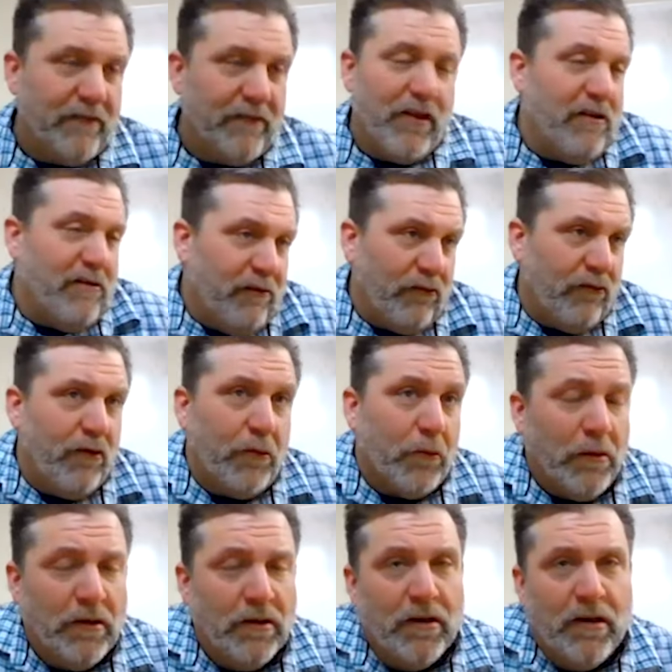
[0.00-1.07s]
They just do.
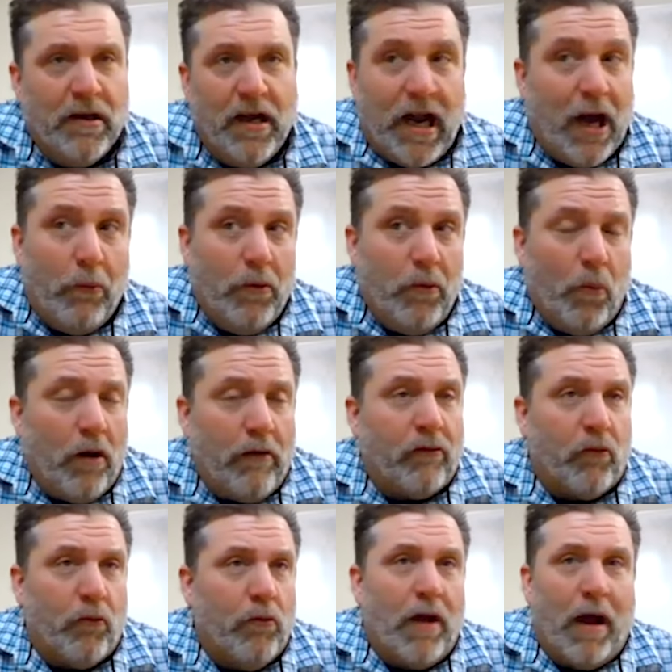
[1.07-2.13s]
And I wouldn't want to screw it.